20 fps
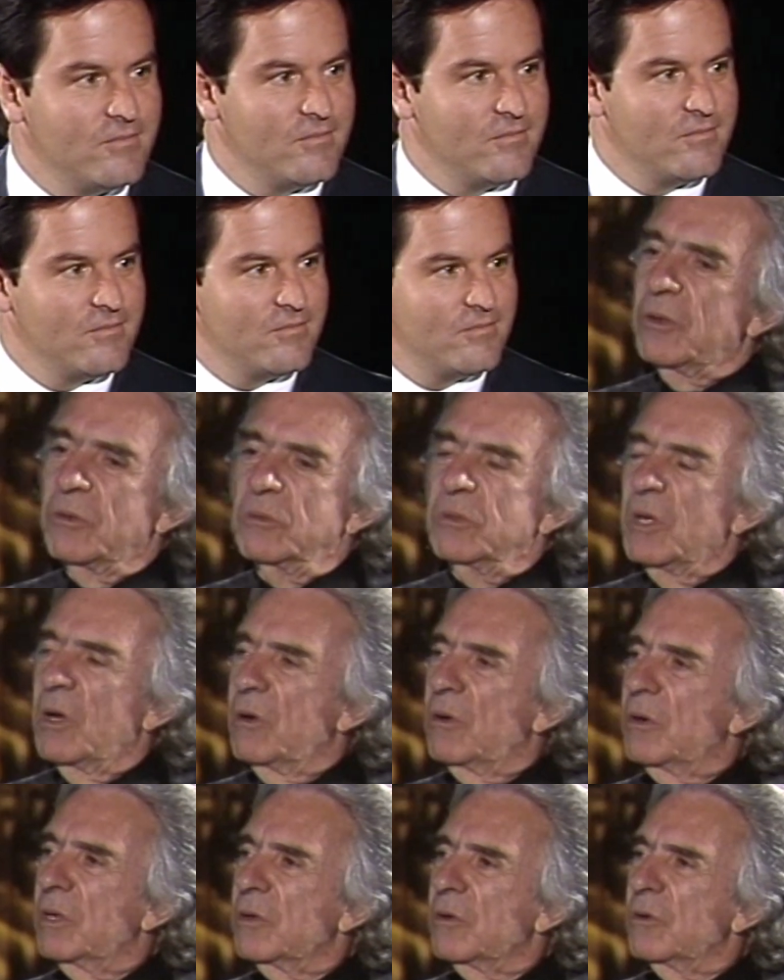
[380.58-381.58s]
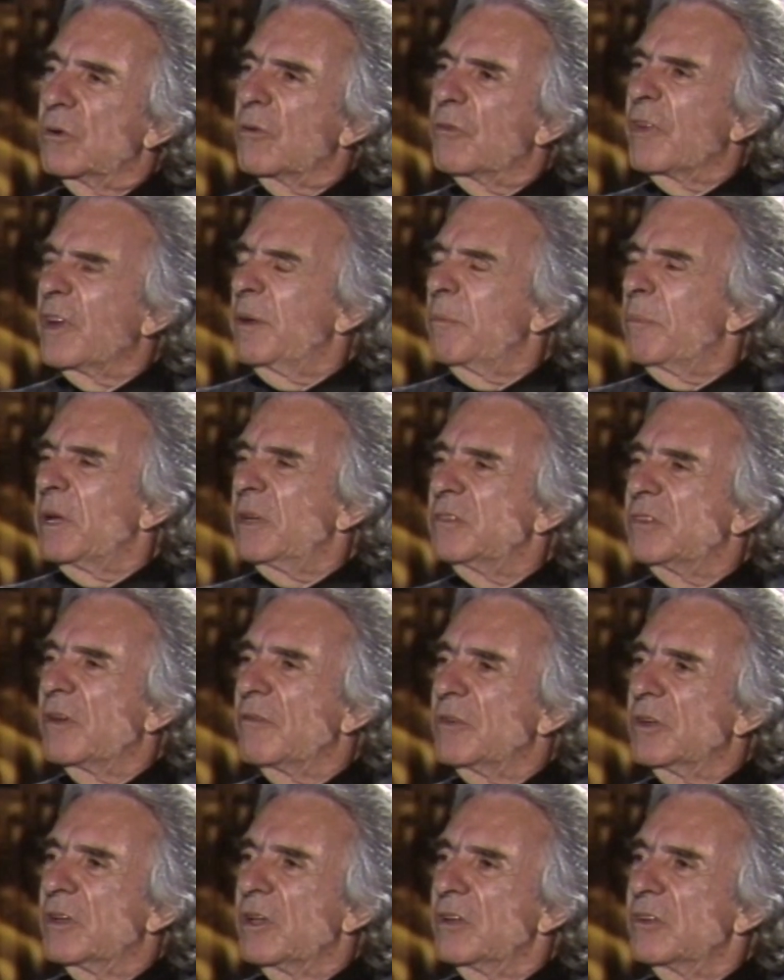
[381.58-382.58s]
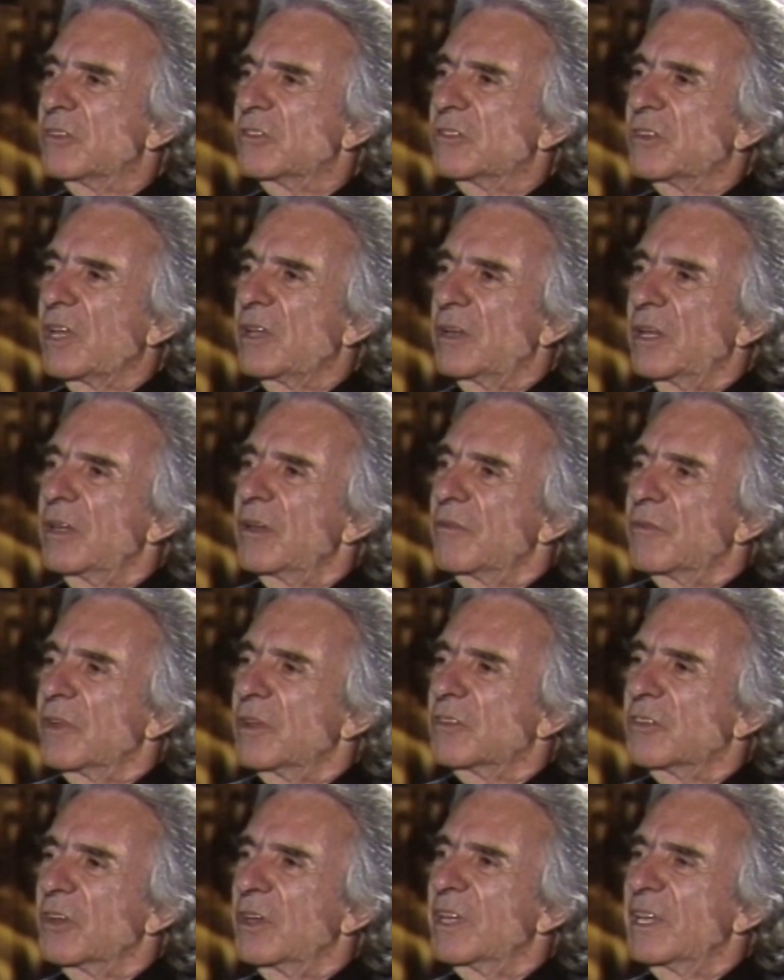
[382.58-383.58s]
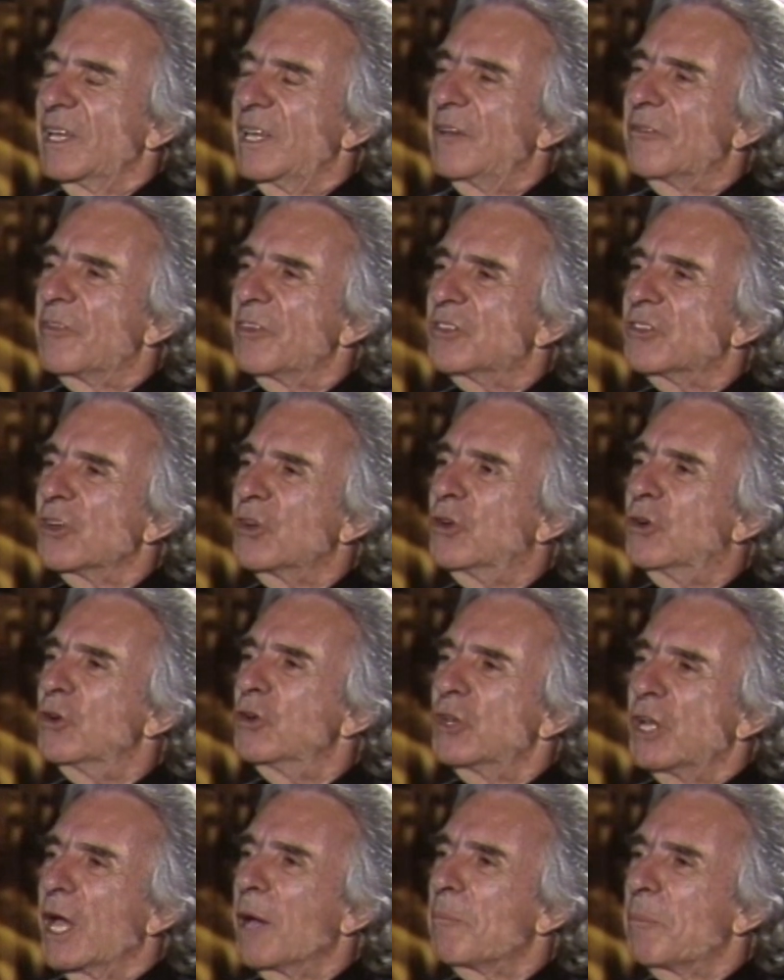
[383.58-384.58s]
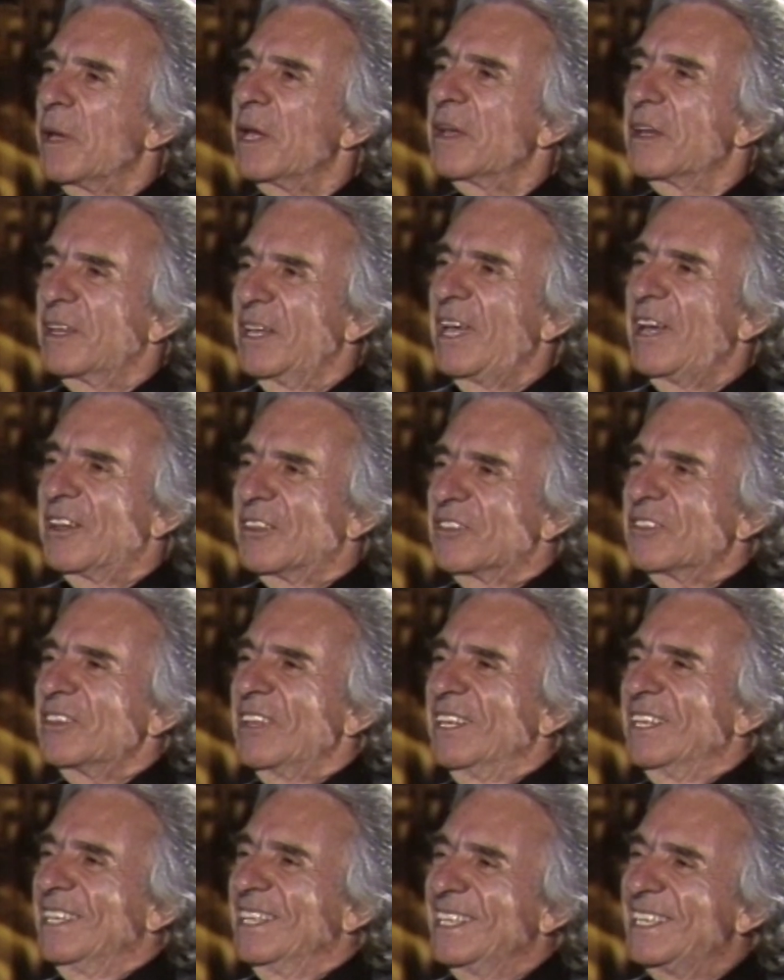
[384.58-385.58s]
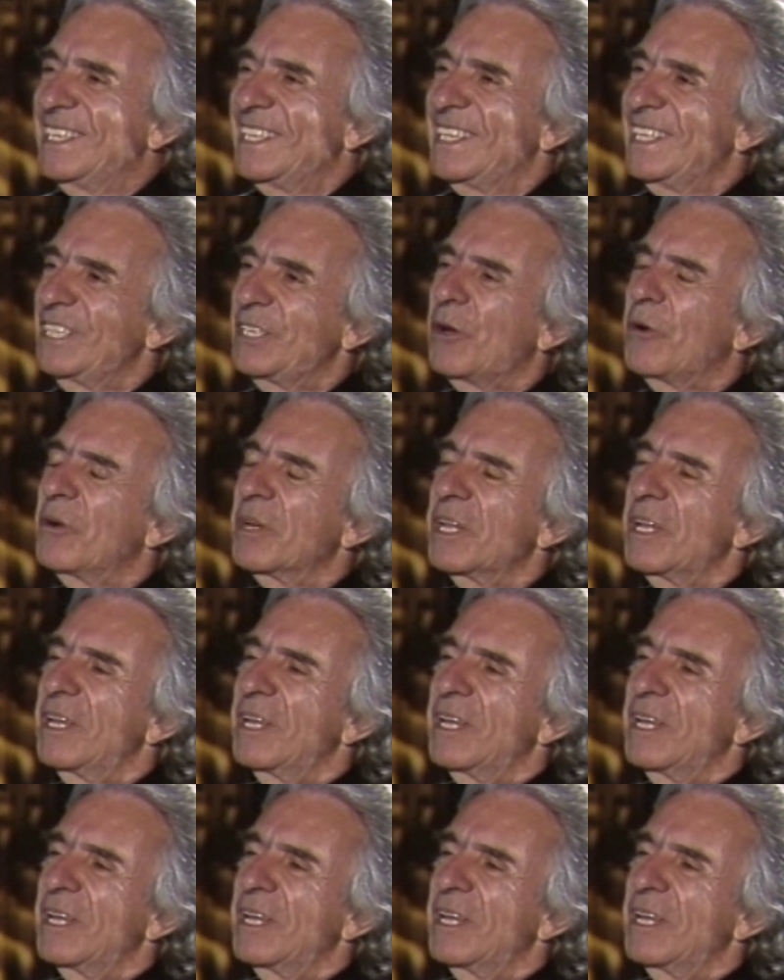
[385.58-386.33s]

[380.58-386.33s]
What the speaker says: I don't know. I don't know if anybody's ever done a study. If it's a good epic, yes. No, I